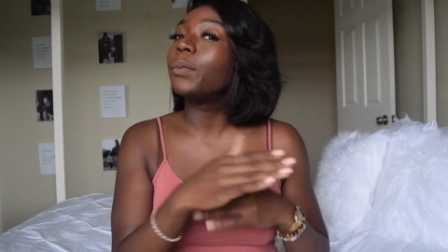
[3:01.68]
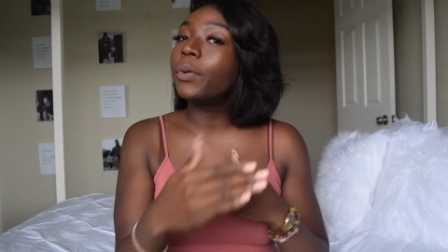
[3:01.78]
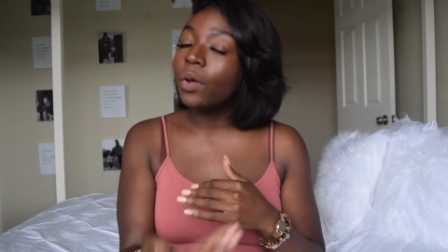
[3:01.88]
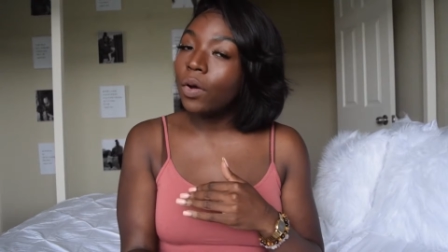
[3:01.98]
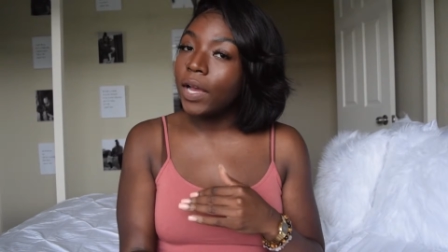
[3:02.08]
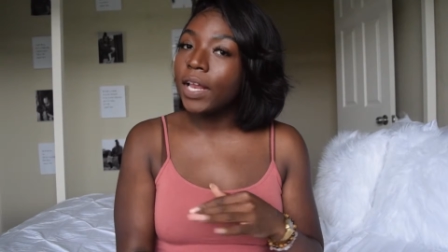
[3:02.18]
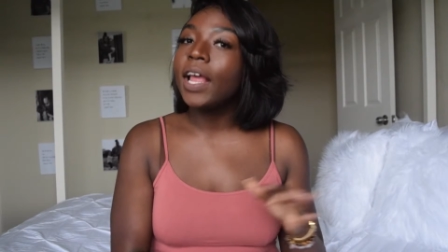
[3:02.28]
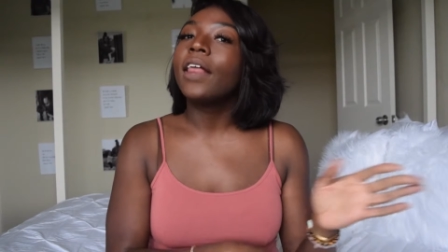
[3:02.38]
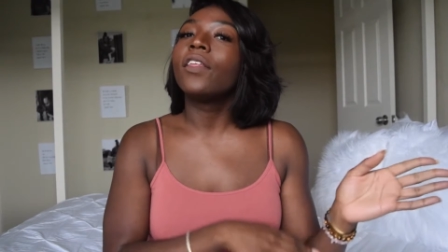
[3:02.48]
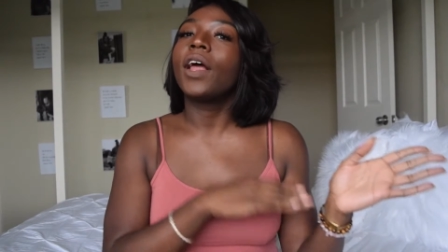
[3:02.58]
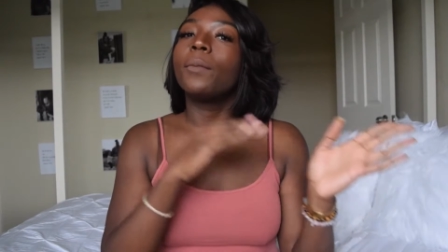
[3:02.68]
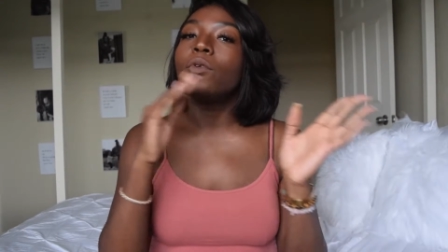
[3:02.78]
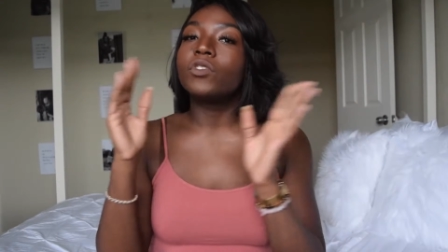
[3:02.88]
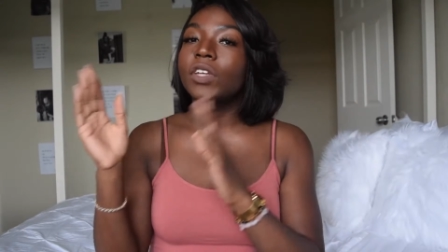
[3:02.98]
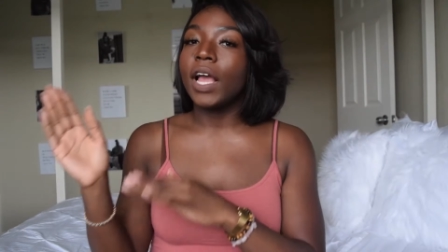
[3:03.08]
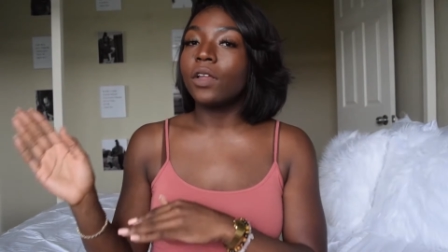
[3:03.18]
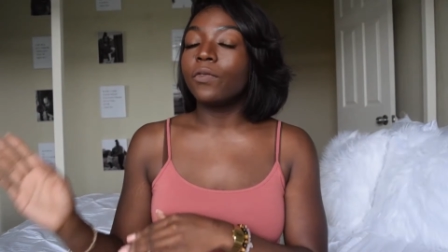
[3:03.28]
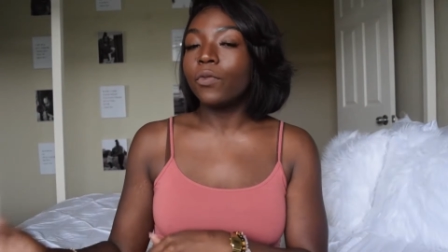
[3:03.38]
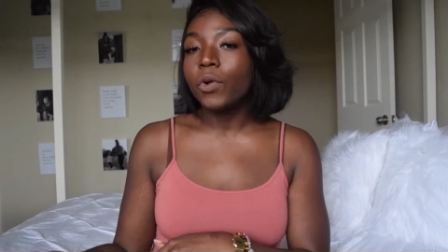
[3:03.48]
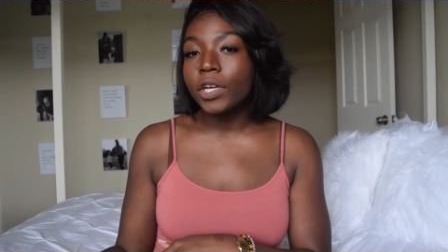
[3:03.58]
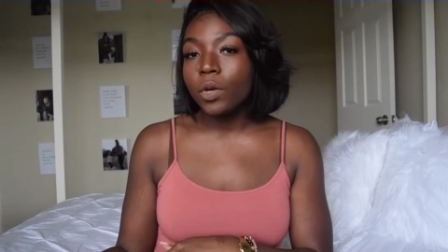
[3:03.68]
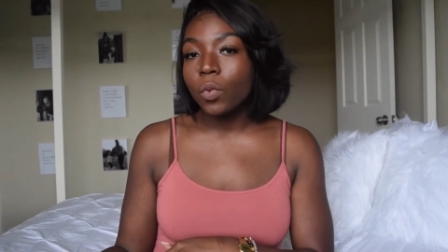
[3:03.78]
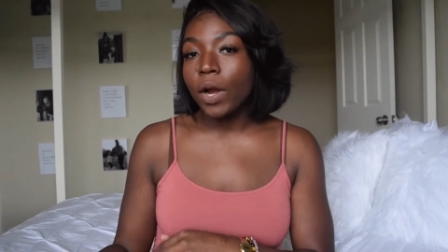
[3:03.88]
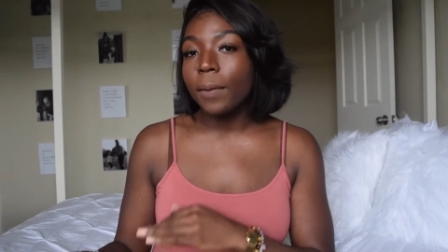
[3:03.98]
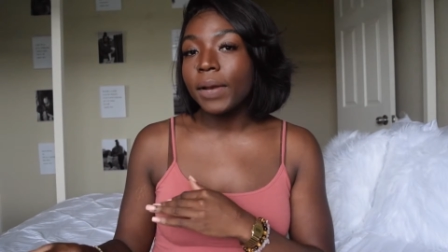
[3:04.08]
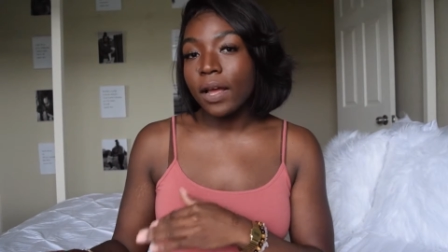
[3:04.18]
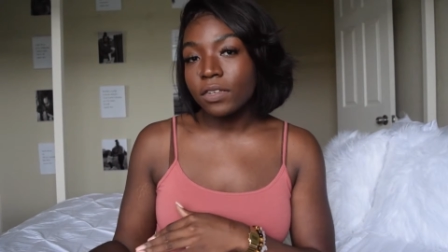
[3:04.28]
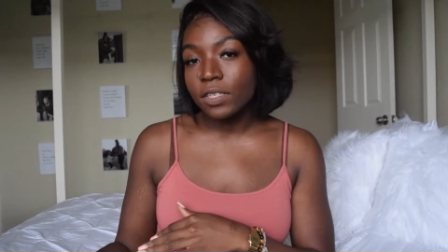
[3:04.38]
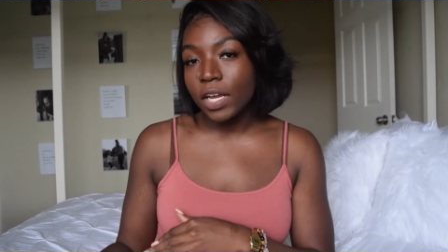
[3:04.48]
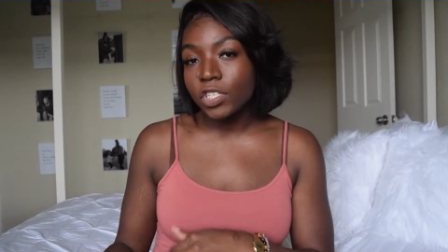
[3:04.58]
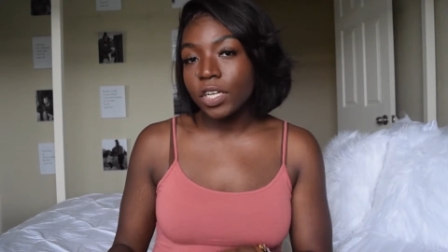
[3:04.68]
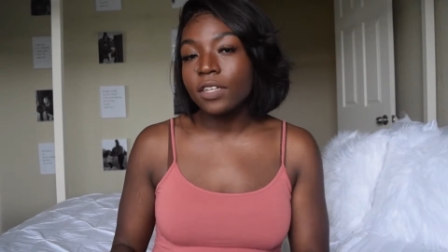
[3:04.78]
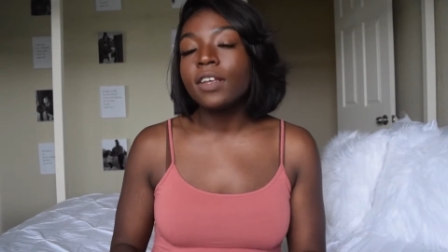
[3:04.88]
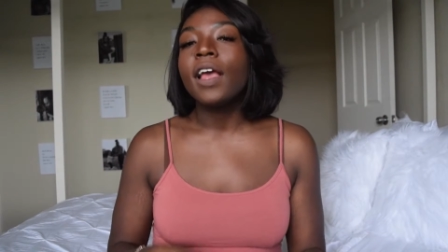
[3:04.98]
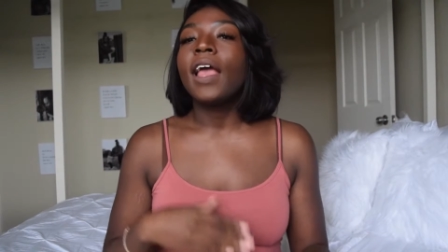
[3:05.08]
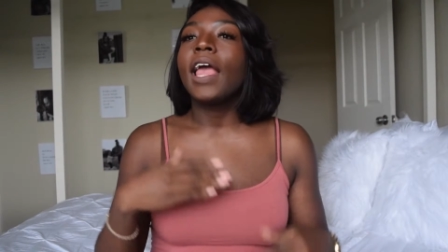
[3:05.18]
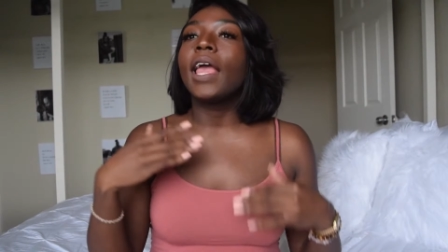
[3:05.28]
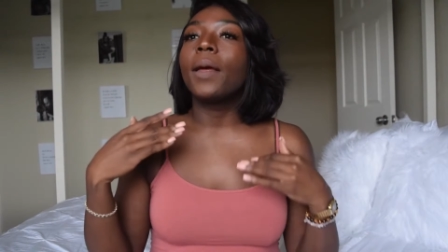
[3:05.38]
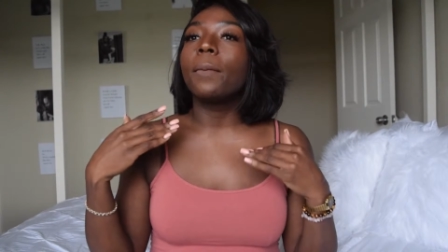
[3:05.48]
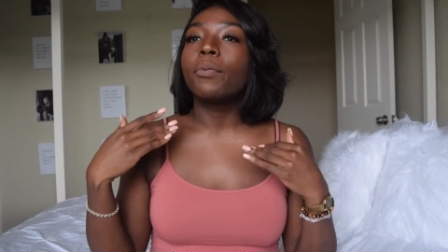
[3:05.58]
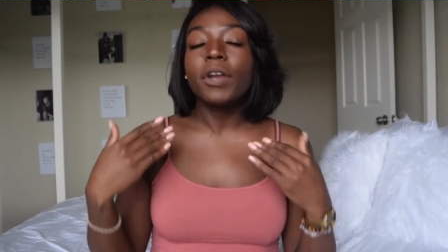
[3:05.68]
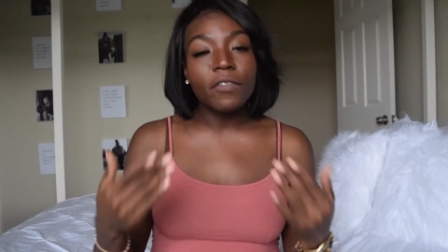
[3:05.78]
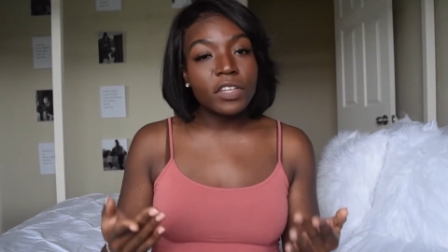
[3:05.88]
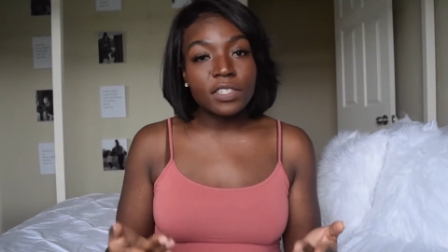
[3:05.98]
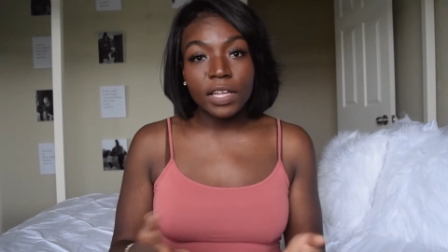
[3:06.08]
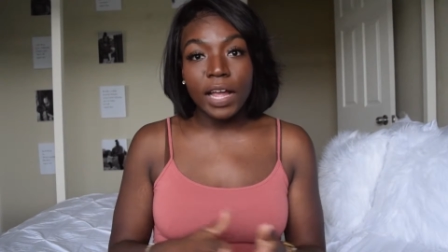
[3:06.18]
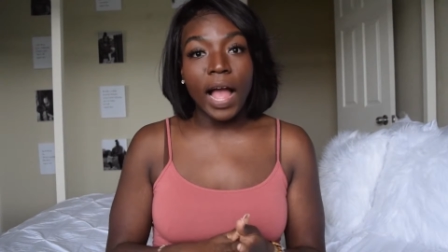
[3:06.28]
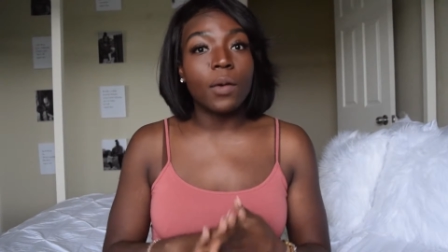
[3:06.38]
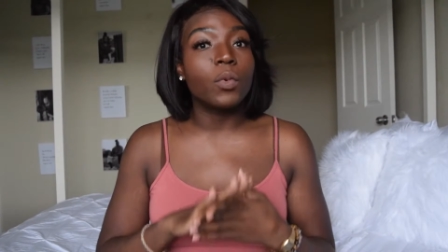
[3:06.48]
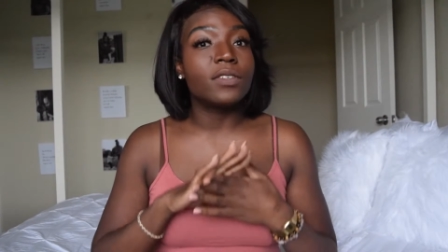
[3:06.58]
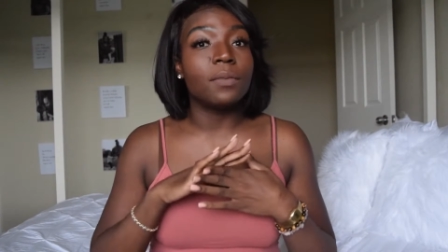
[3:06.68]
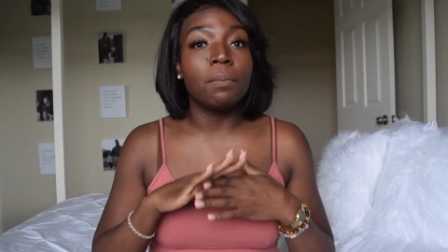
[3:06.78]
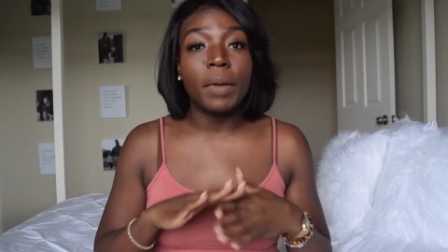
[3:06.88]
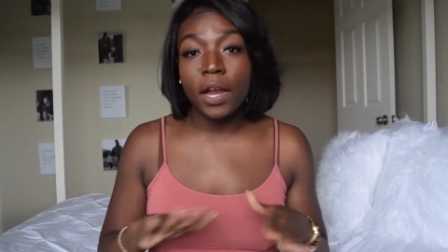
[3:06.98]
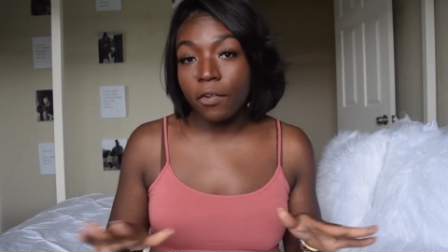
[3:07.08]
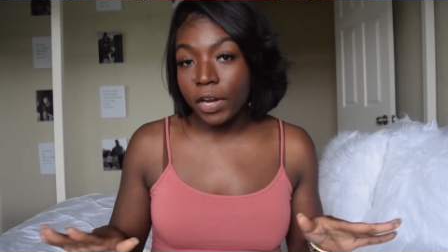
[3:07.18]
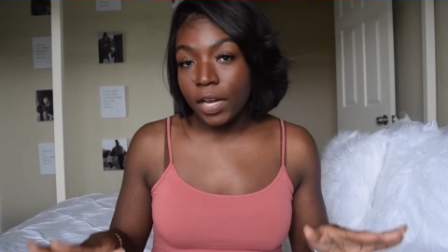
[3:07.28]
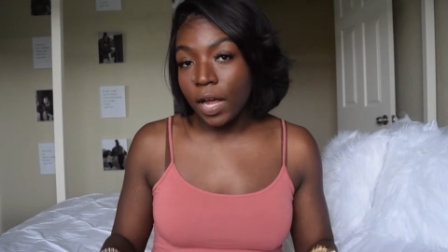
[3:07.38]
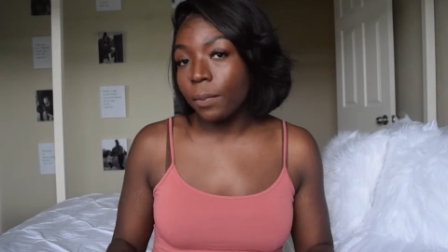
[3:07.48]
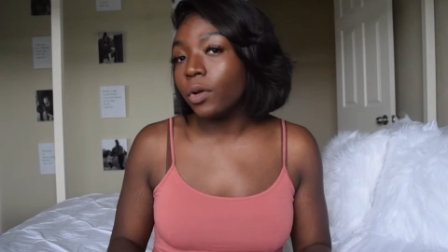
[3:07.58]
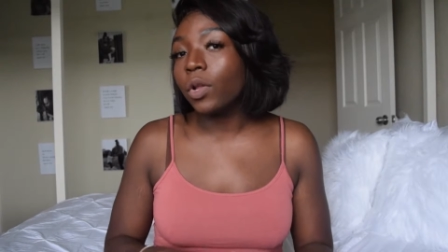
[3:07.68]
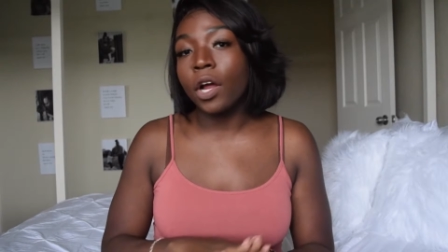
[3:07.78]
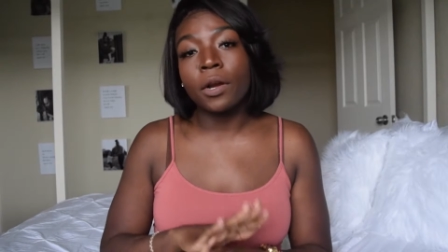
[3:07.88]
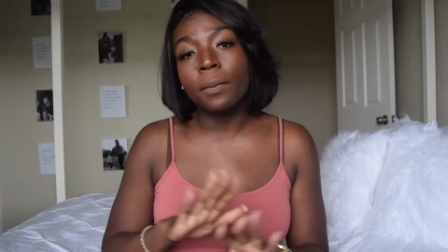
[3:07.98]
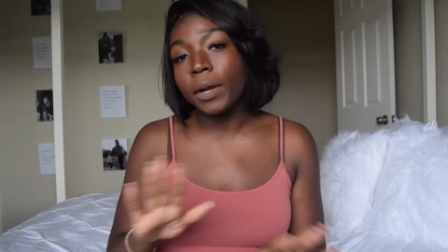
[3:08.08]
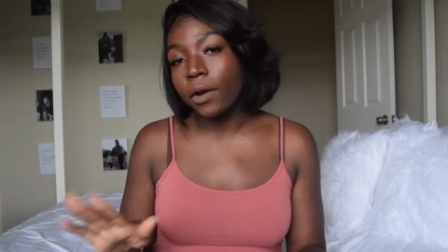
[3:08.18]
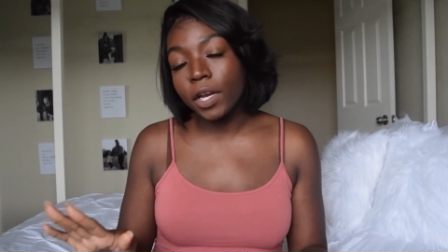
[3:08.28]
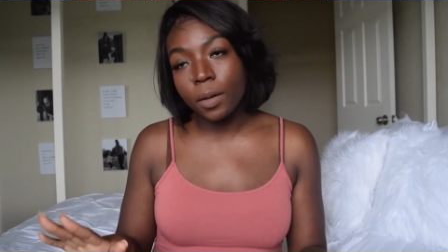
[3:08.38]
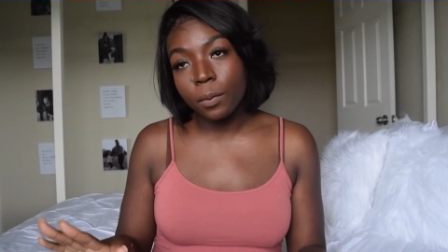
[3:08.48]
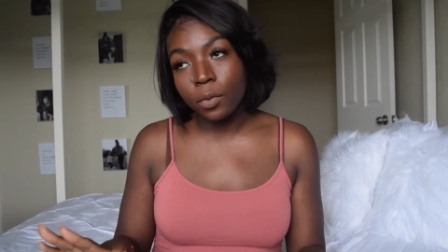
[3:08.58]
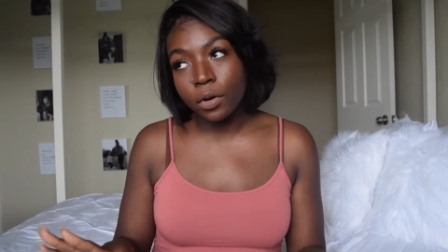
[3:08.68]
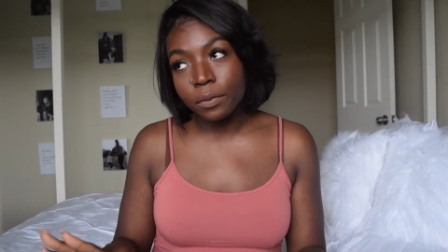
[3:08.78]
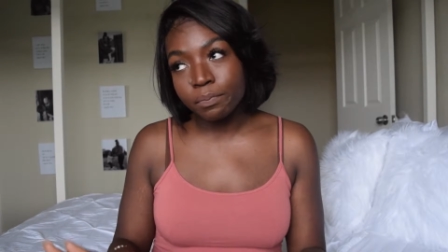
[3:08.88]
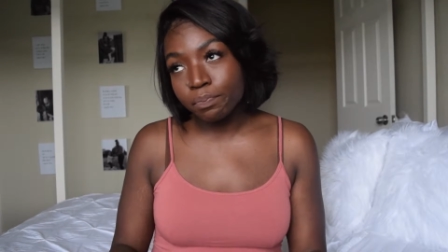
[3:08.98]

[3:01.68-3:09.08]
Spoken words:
deployed, then I moved to California, where I'm now stationed, and previously I was married. I'm no longer married anymore.